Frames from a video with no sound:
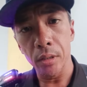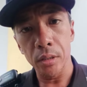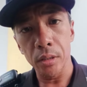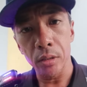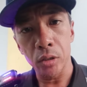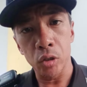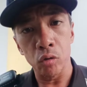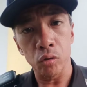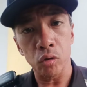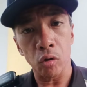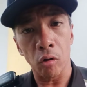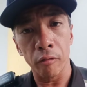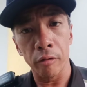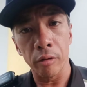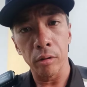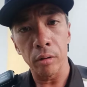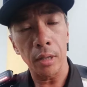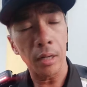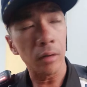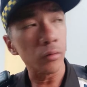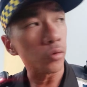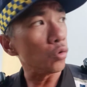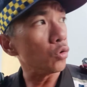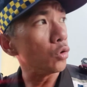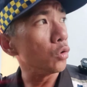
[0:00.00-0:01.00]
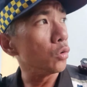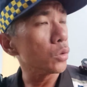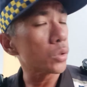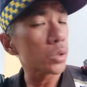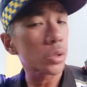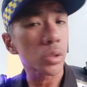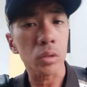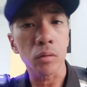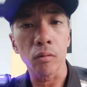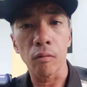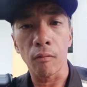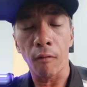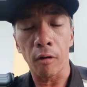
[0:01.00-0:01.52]
Tutorial on how to
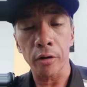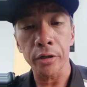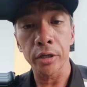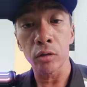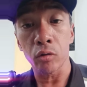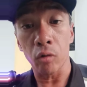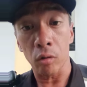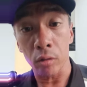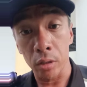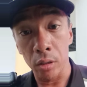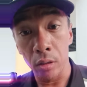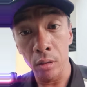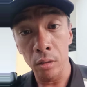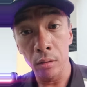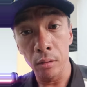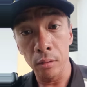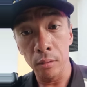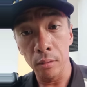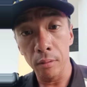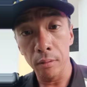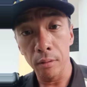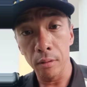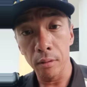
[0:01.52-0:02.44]
use walkie-talkie